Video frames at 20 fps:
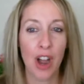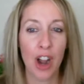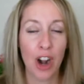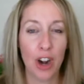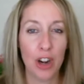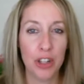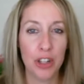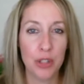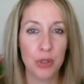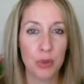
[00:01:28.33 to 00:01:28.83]

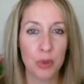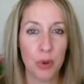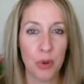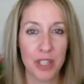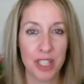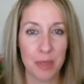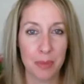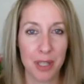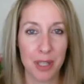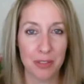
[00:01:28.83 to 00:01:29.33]
are you
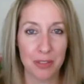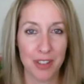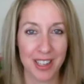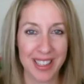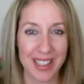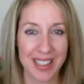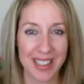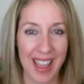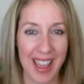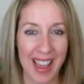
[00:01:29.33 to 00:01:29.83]
going to be
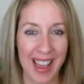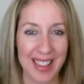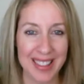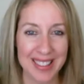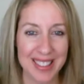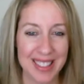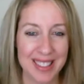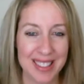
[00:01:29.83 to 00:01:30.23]
running at.